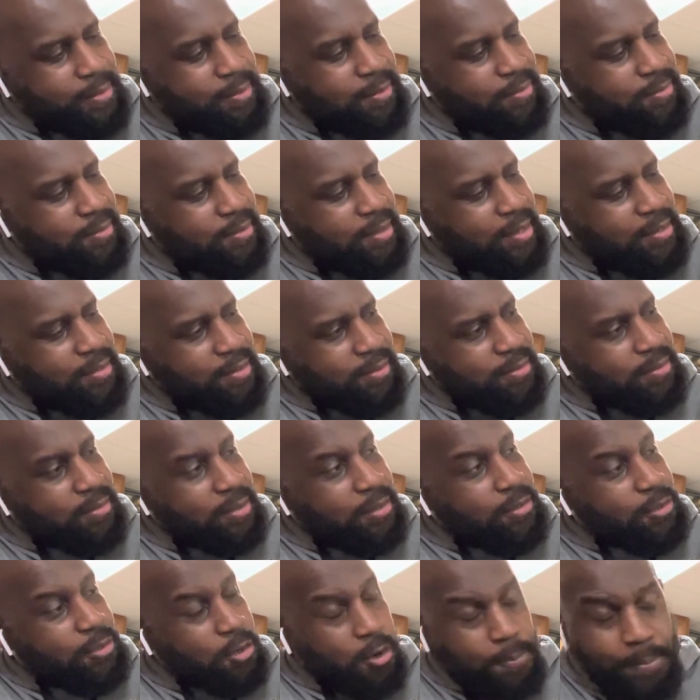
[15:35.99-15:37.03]
This is a
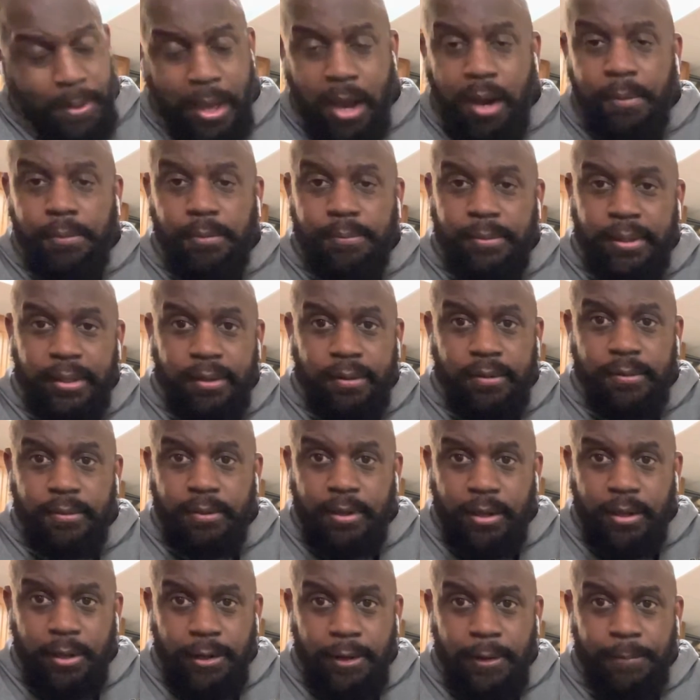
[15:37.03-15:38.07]
dope album,
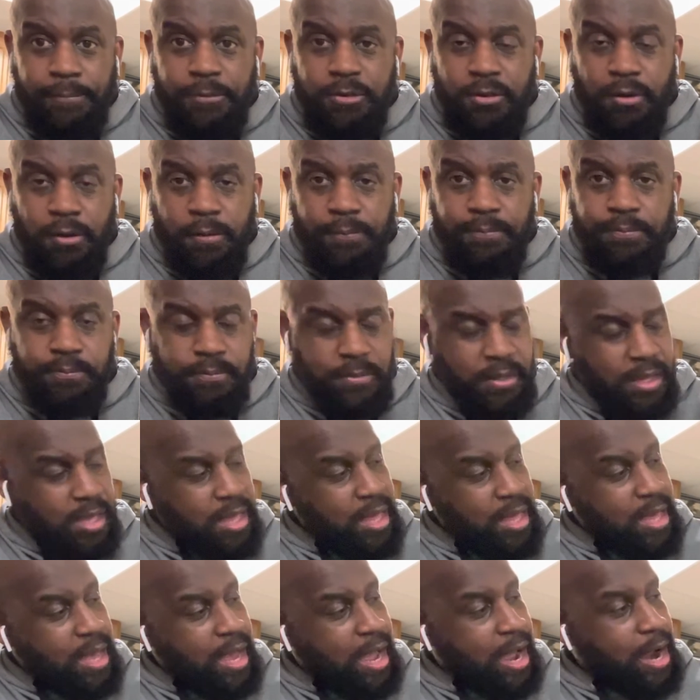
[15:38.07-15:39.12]
man. So
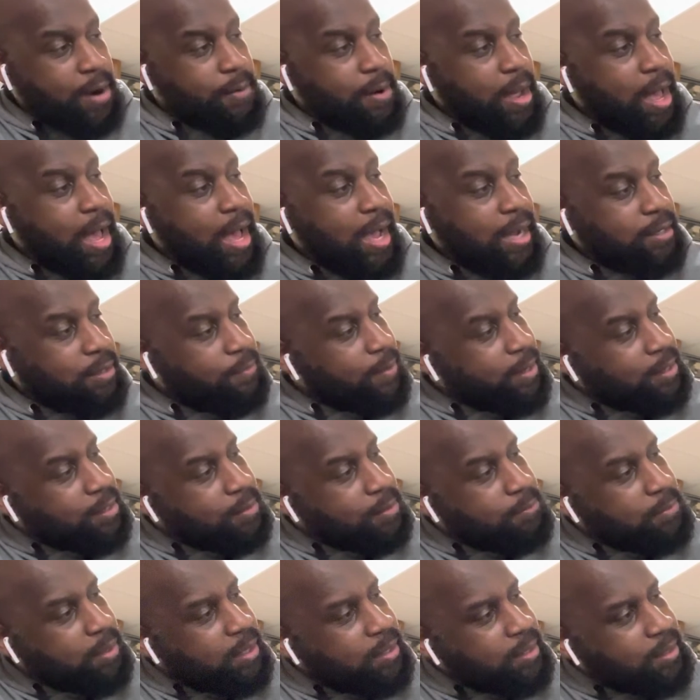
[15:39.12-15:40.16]
I highly
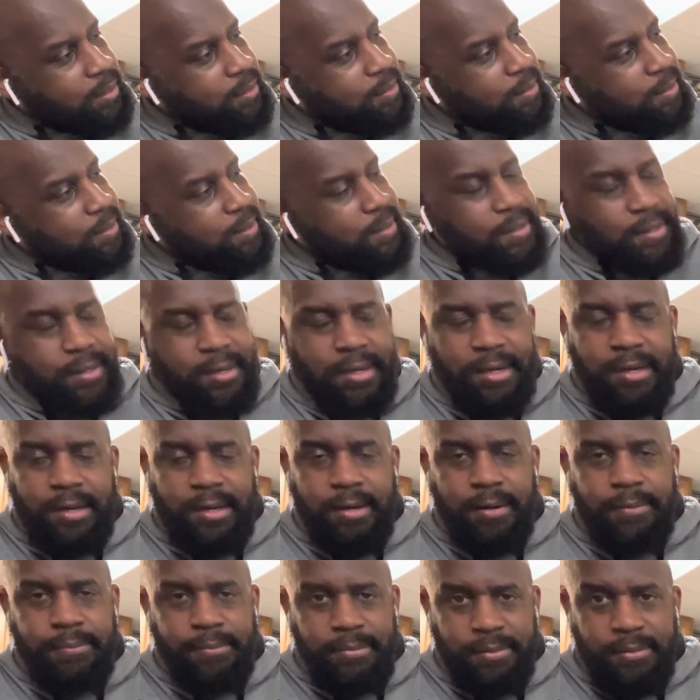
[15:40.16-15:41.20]
recommend it.
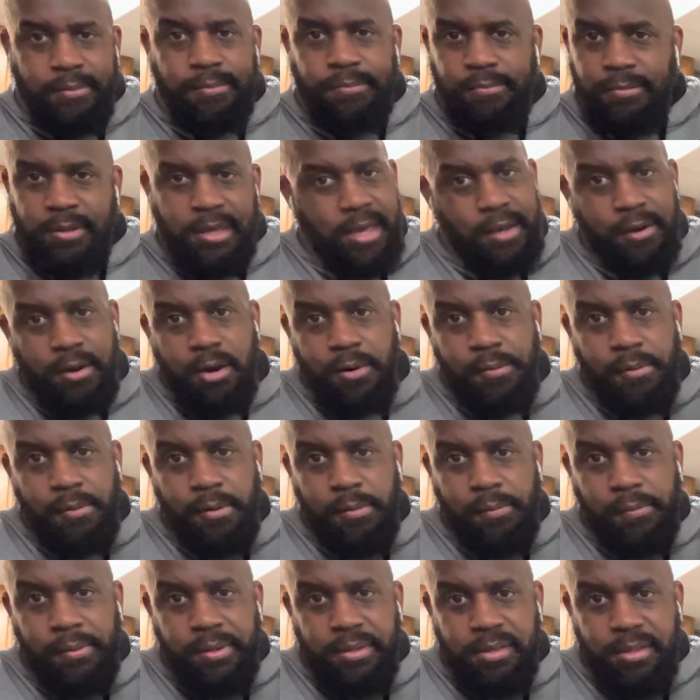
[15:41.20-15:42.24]
You can't go wrong
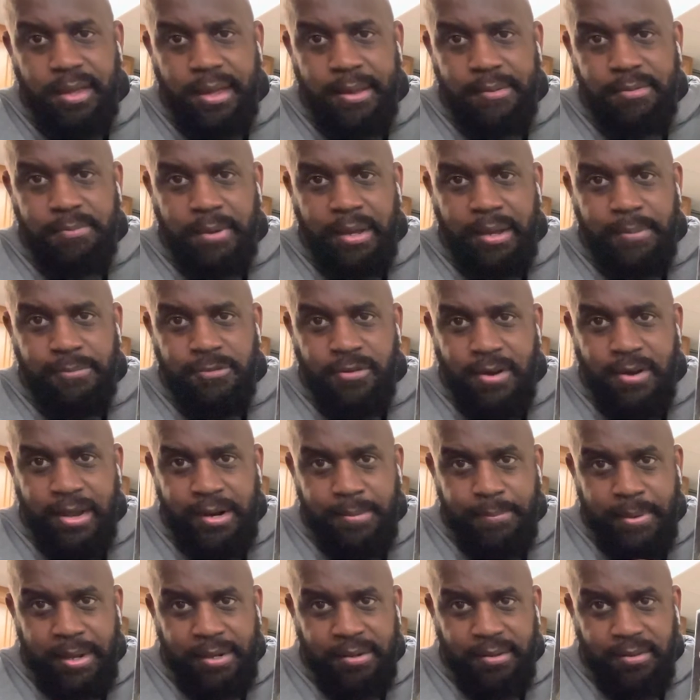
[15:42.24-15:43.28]
with Rick James, man. I'm trying to
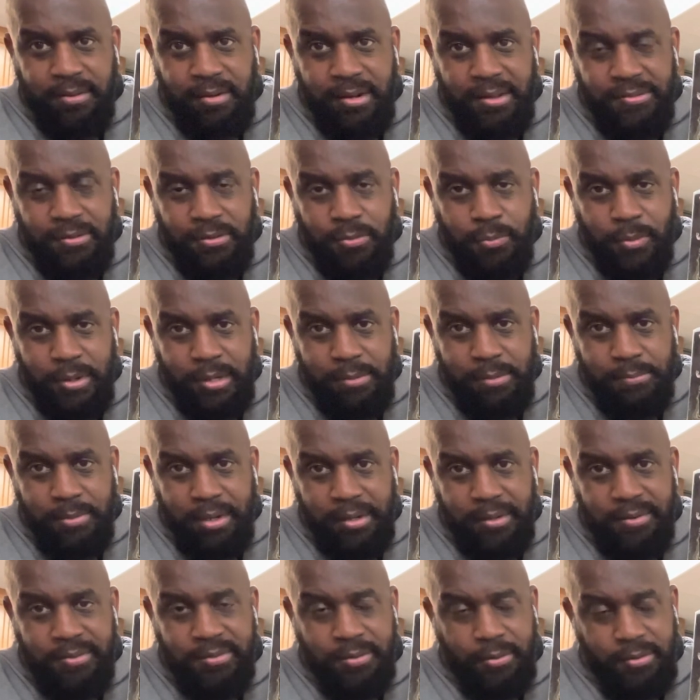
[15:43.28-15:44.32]
make this less than 20
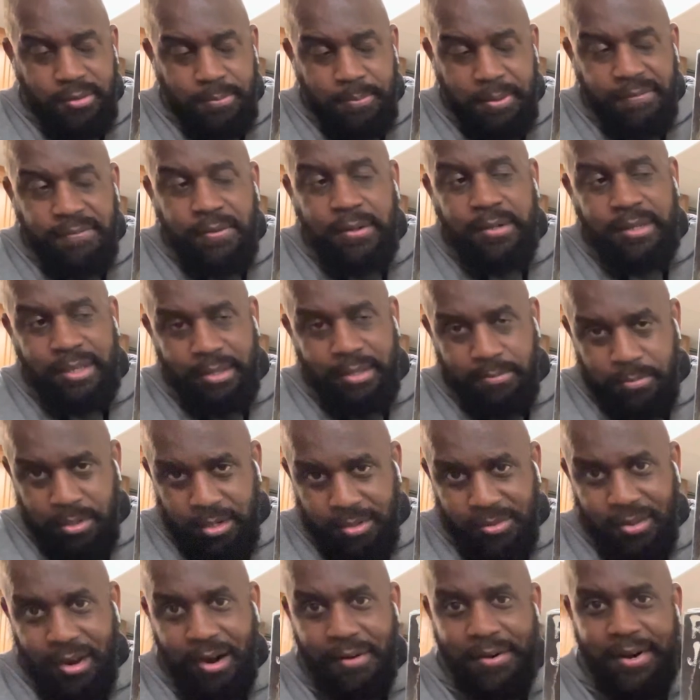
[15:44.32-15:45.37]
minutes, so it's been 15
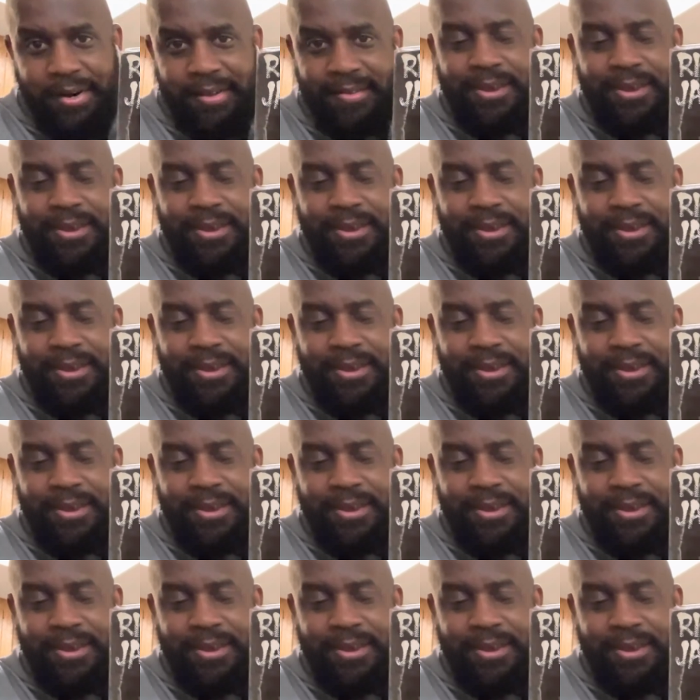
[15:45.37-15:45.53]
minutes already.